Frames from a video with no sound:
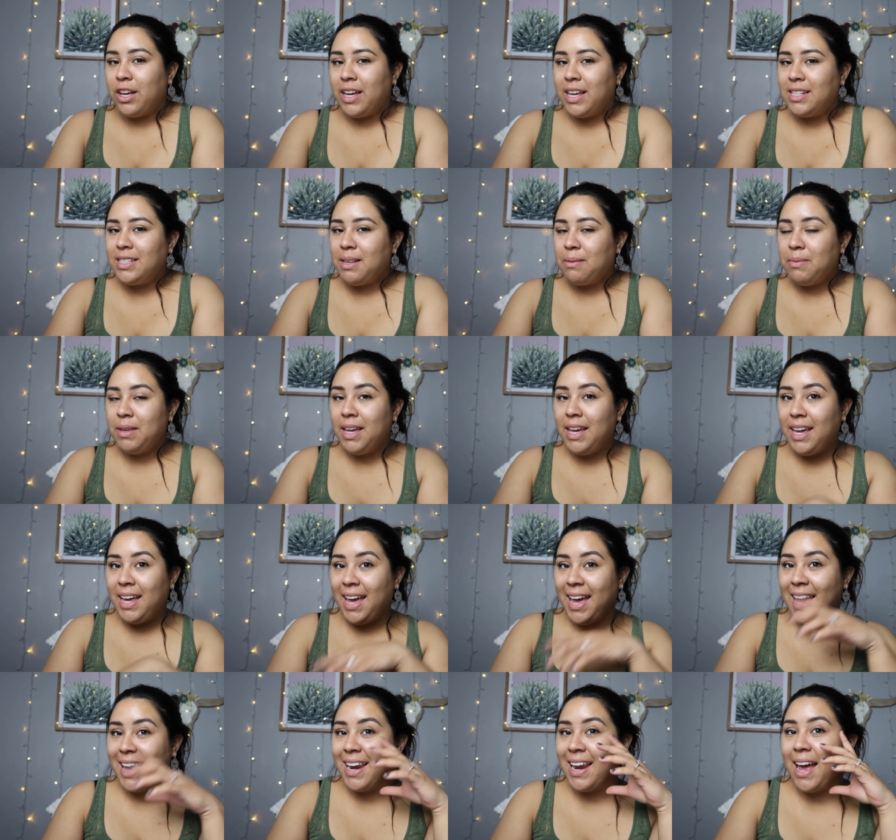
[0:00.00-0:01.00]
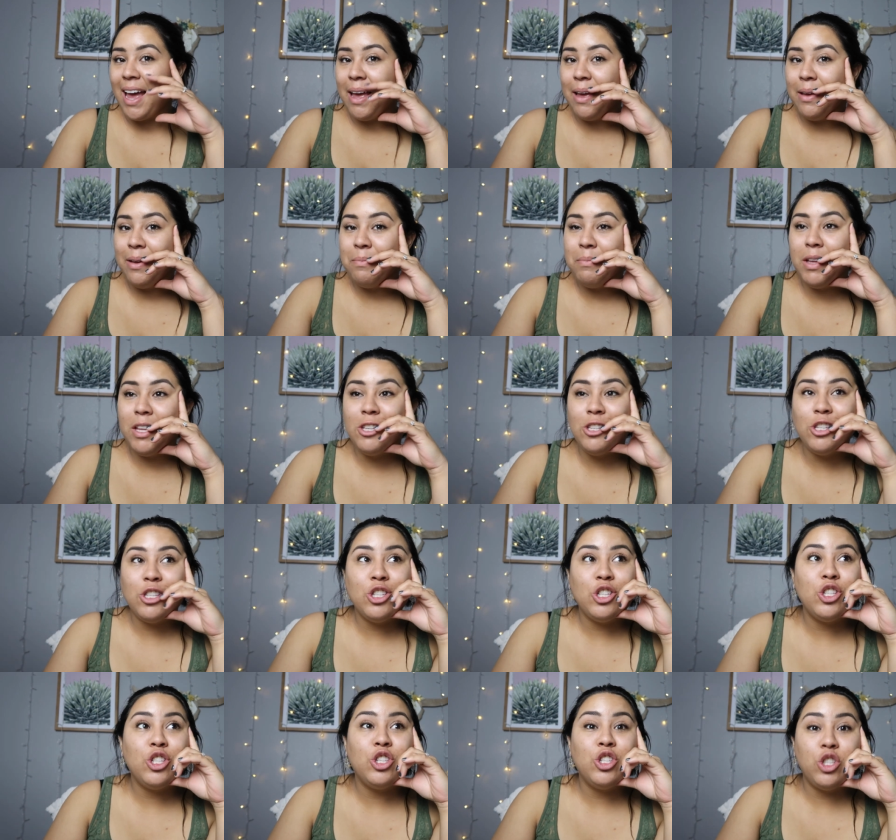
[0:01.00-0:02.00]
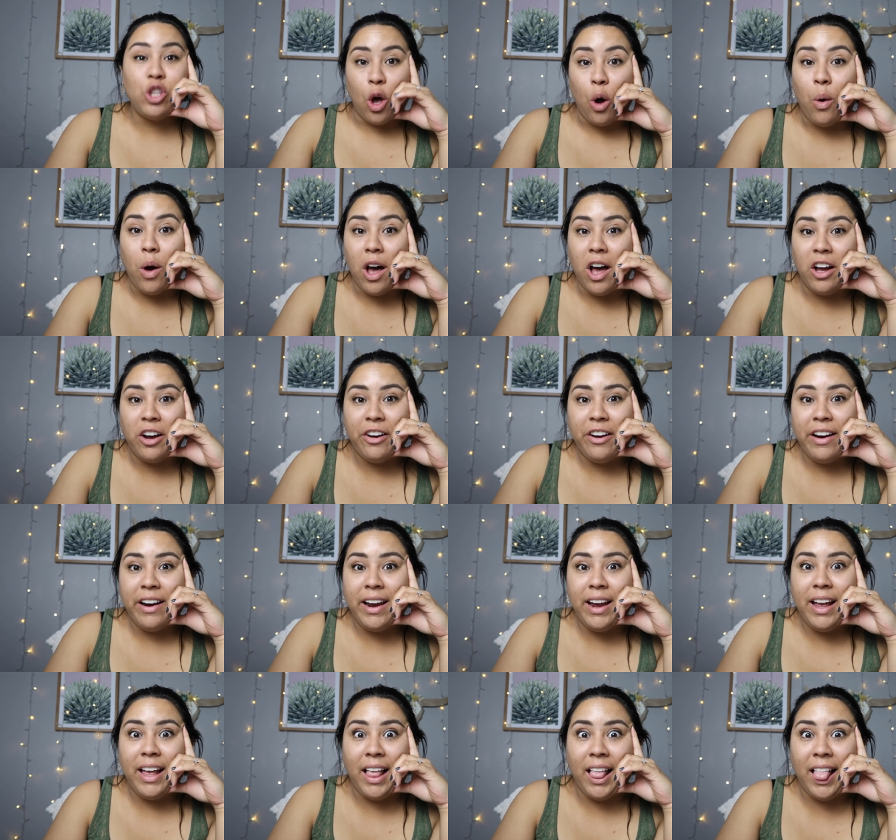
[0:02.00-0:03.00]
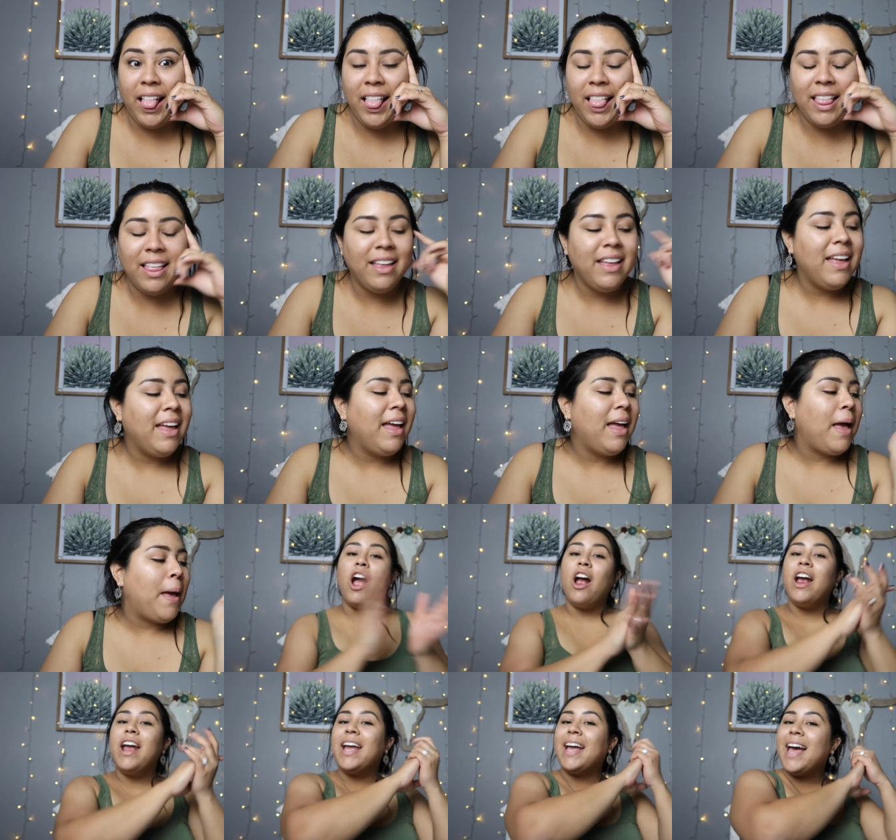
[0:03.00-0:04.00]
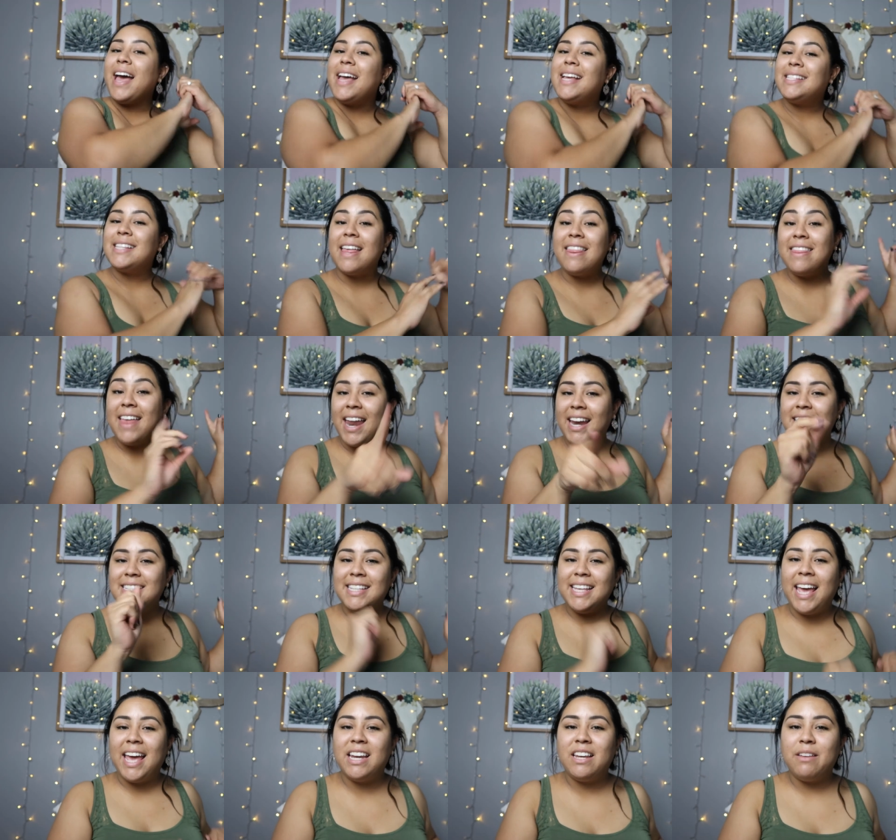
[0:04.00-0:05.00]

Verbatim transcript: cooking something, and I'm so hungry. Alright guys, that is the